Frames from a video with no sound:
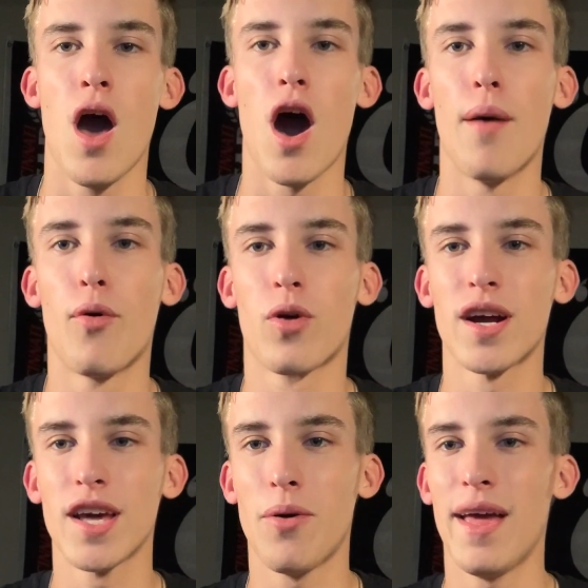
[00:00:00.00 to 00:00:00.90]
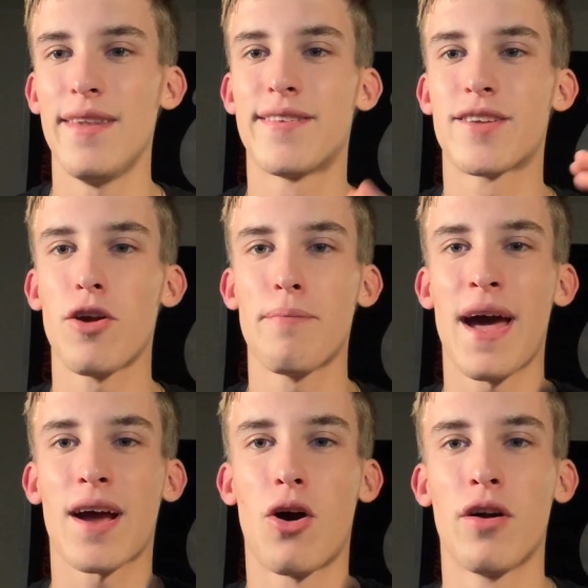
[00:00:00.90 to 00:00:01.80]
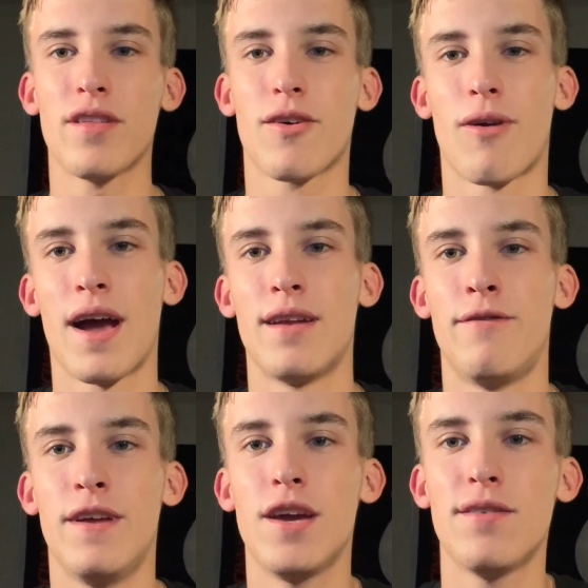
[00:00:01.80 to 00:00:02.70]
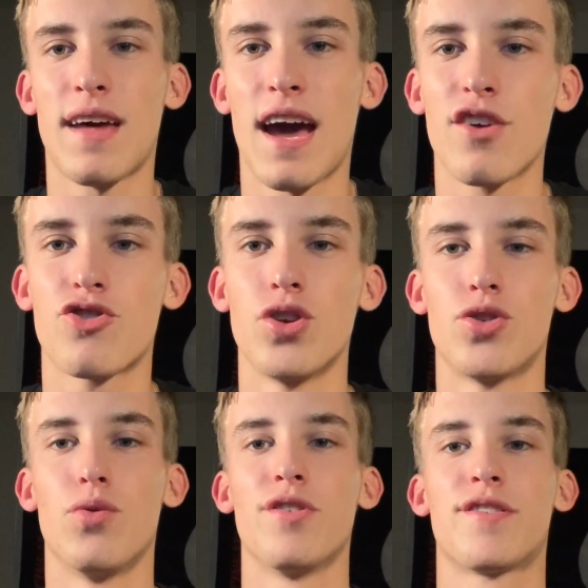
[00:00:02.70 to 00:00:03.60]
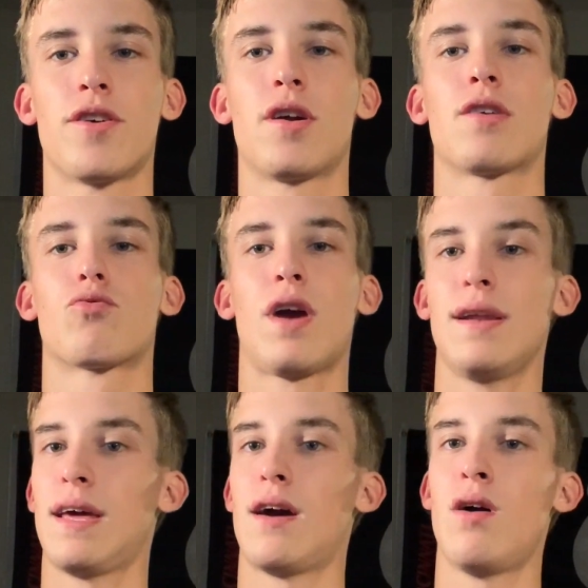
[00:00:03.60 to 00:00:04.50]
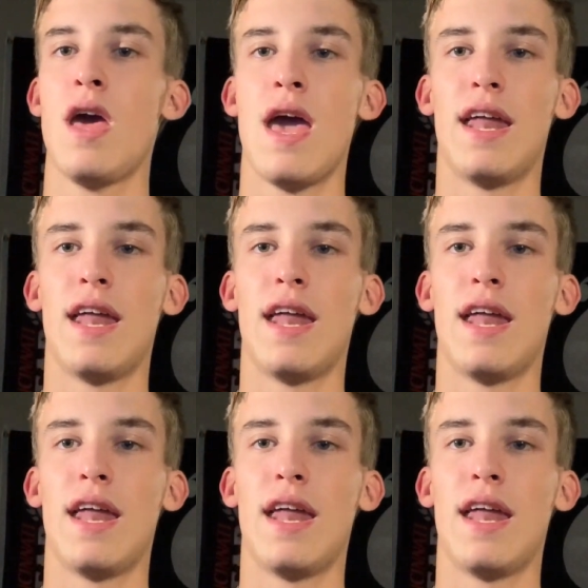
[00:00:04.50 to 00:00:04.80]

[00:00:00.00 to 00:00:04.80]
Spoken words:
But we're gonna go ahead and start back onto the grind. Videos as usual, starting right now.